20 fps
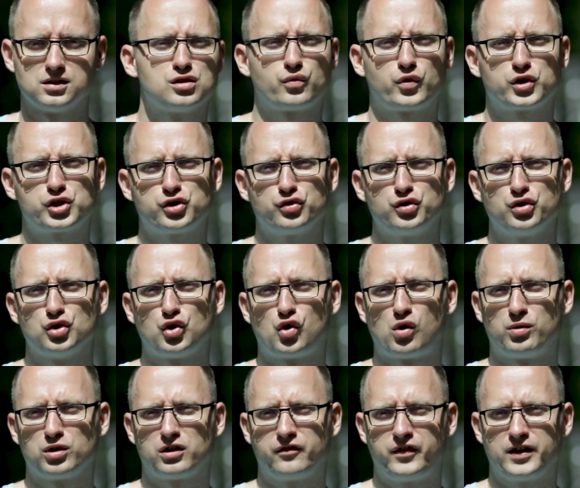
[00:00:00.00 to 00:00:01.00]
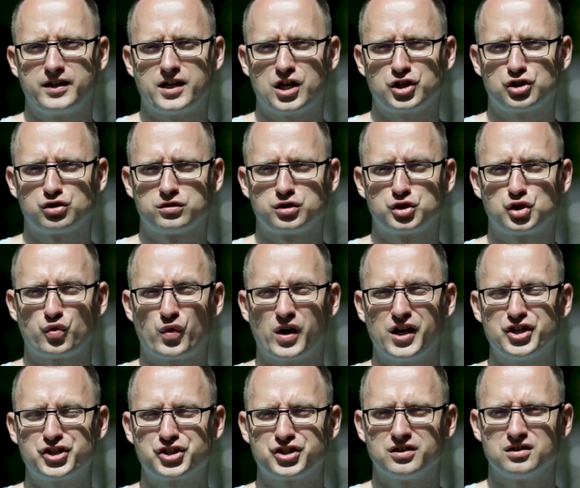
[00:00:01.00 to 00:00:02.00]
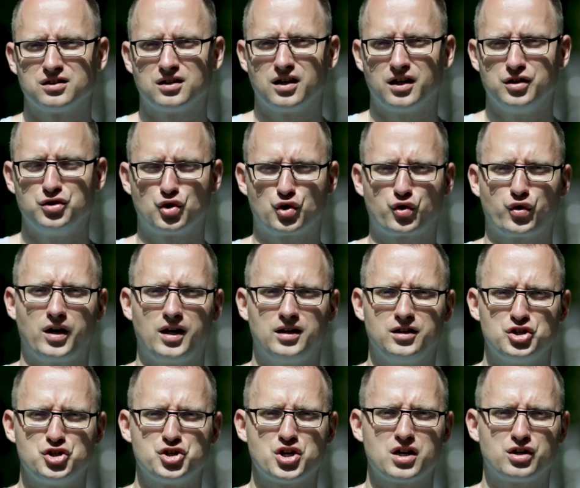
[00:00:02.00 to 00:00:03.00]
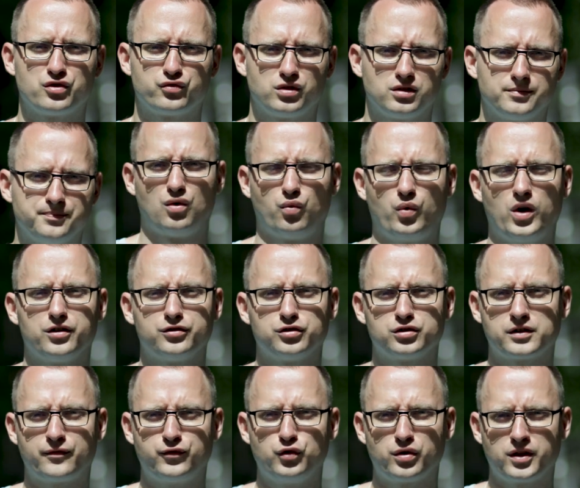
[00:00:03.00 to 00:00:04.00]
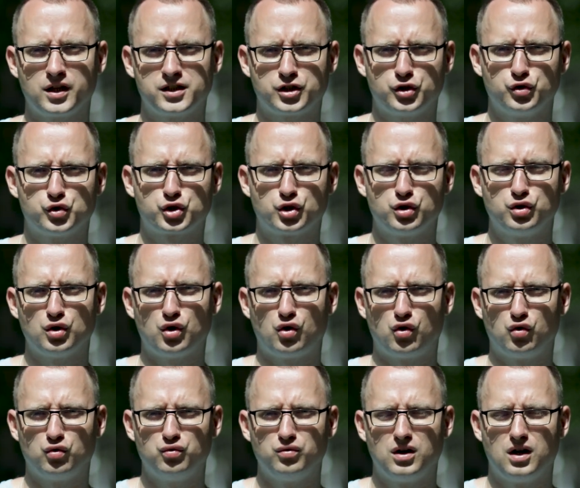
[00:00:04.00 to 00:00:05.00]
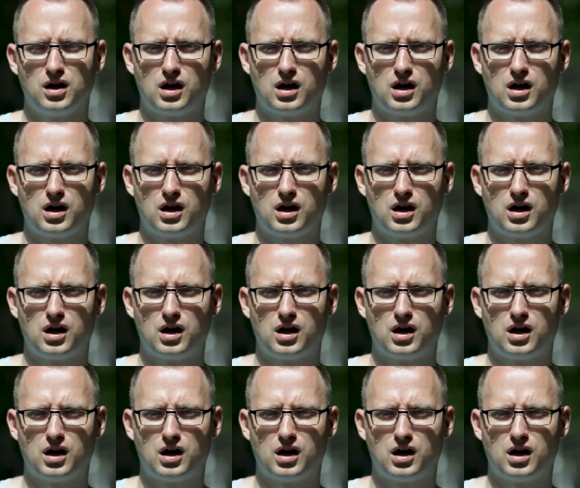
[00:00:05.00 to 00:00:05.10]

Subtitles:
So what should you know about the financial situation in Ukraine in general? Well, there's a few things that you should know